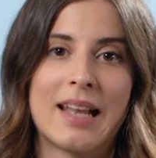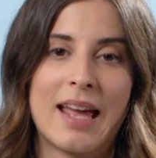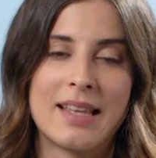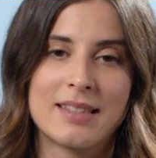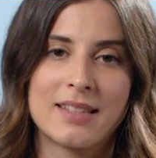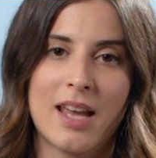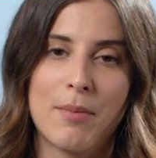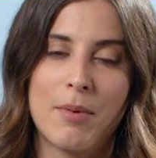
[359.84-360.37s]

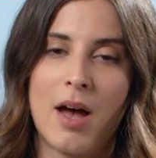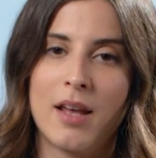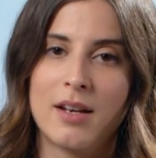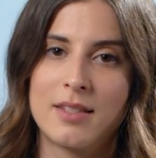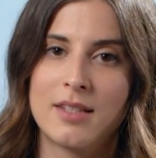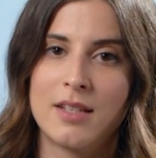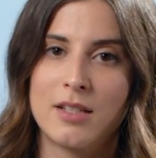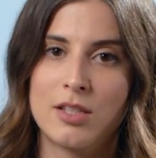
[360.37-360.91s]
landscape
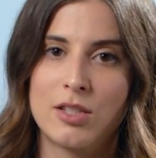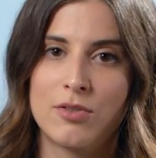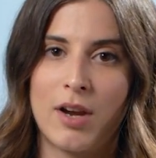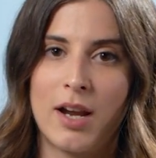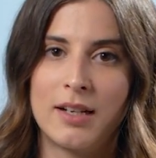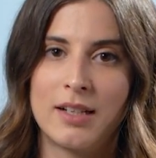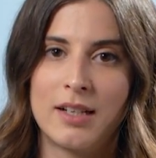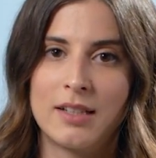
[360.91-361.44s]
artists in
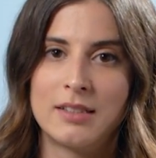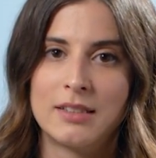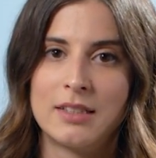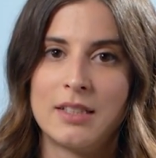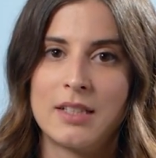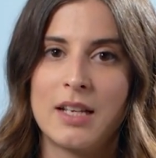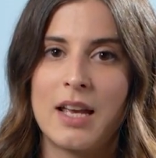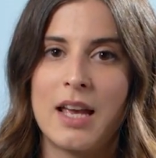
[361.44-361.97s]
Australia.
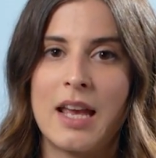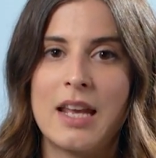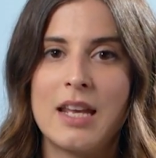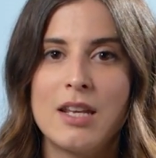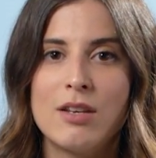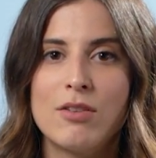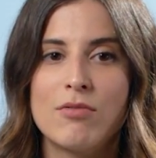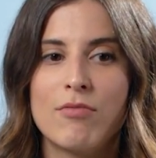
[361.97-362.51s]

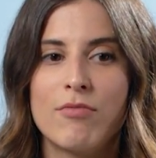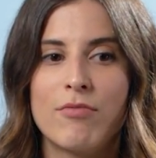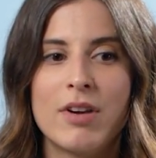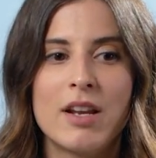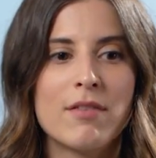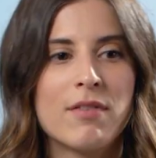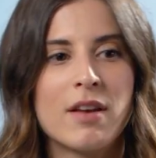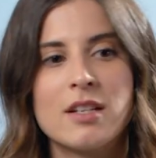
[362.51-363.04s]
He
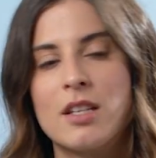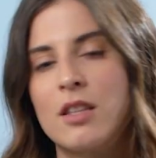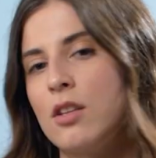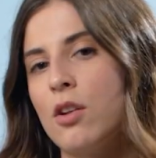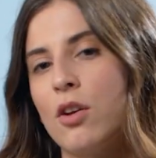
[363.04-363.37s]
reinvented the